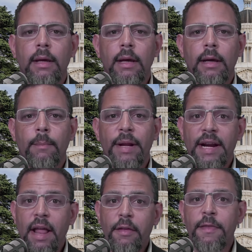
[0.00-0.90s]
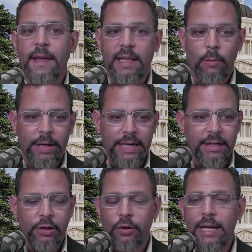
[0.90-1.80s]
But another thing that we need to
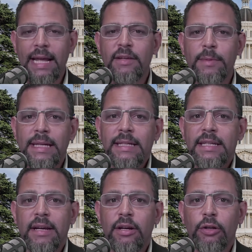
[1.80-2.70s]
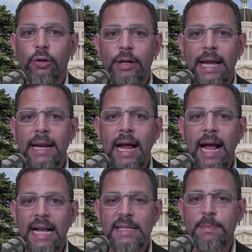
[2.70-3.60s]
look at is we need to take a look at
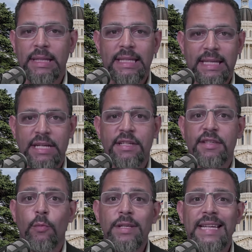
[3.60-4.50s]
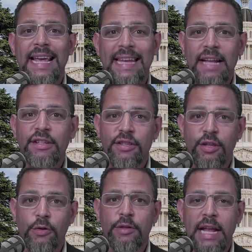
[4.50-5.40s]
hospitalizations. Once again, not just
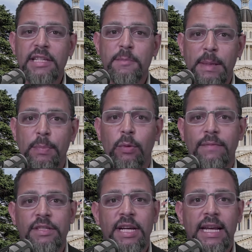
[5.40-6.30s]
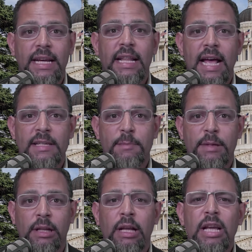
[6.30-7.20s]
people who have to check into the
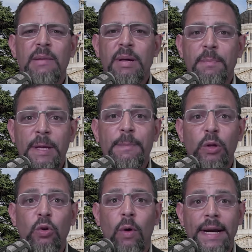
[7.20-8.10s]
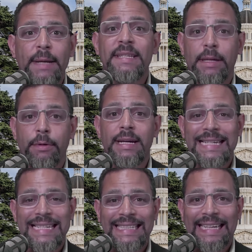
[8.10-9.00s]
hospital, but people who wind up
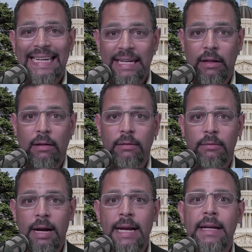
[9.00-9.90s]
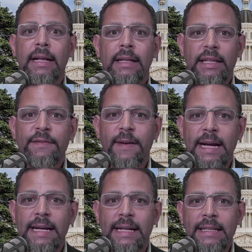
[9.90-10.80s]
seriously ill, right? Let's
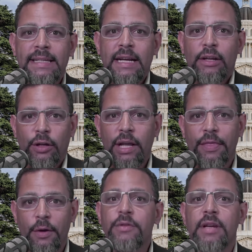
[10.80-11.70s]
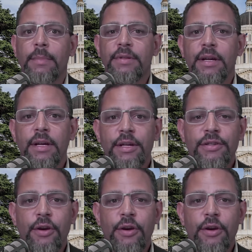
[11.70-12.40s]
take a look at those numbers. So